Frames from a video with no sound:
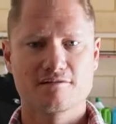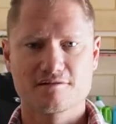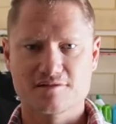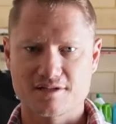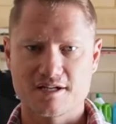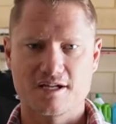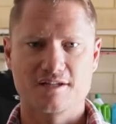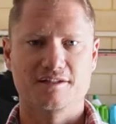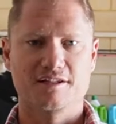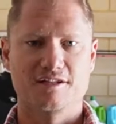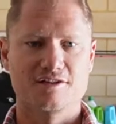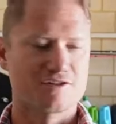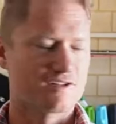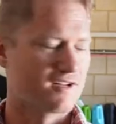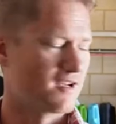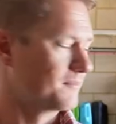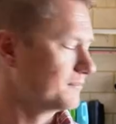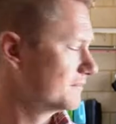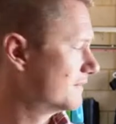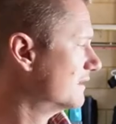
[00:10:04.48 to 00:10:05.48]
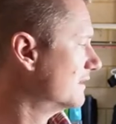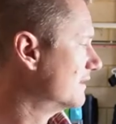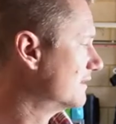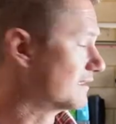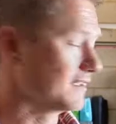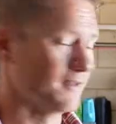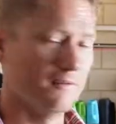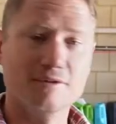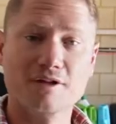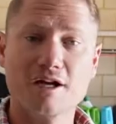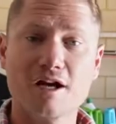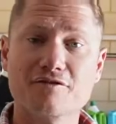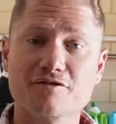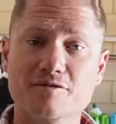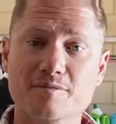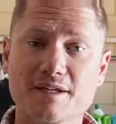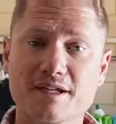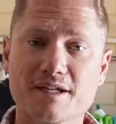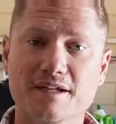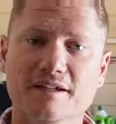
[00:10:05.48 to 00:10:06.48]
start the engine up, and we'll go
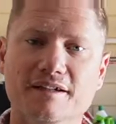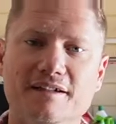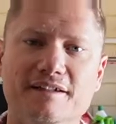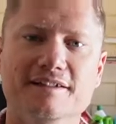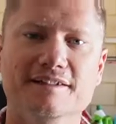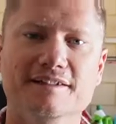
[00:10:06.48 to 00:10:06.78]
from there.